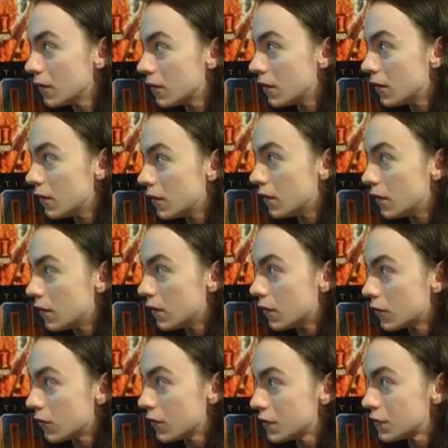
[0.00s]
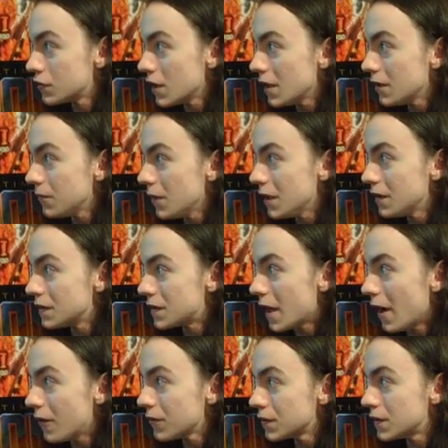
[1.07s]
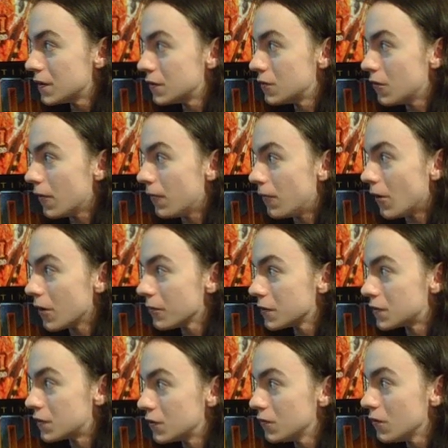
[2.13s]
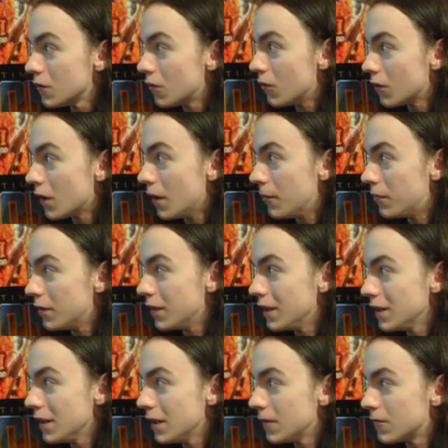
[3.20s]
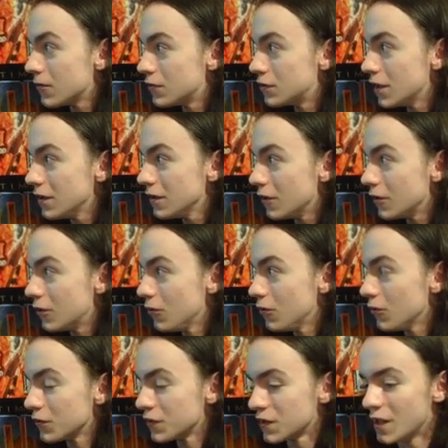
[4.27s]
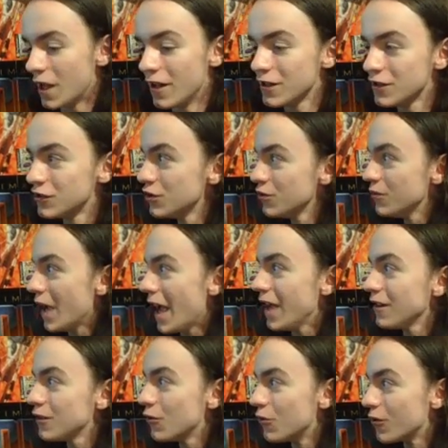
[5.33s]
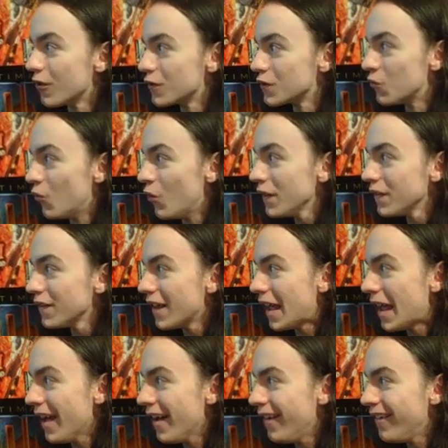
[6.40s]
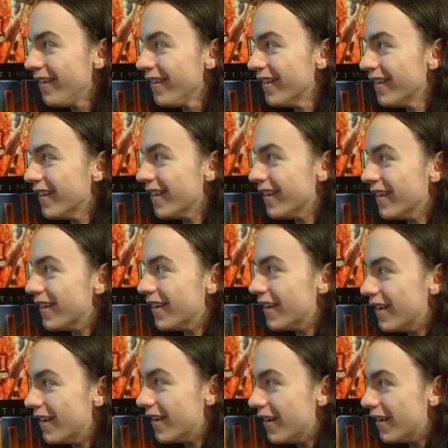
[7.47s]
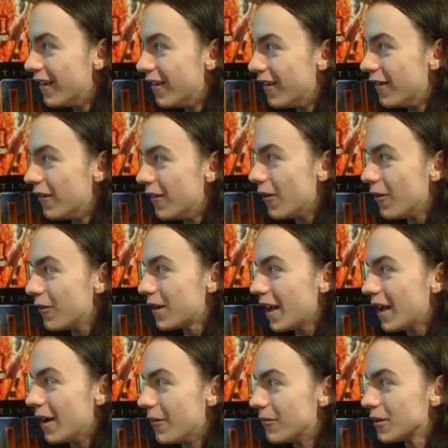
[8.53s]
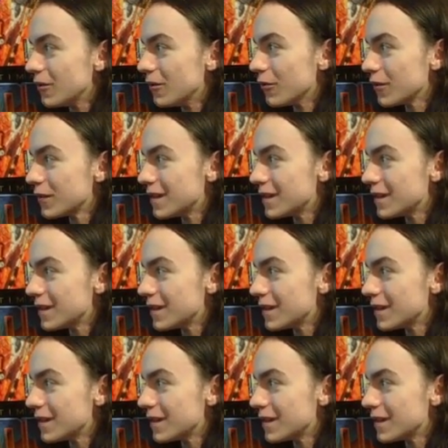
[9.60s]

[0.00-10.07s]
Chris Chan made his house into a pharmaceutical company in Virginia. Google Sonichu headquarters. What the hell? Okay, I'm gonna look this up.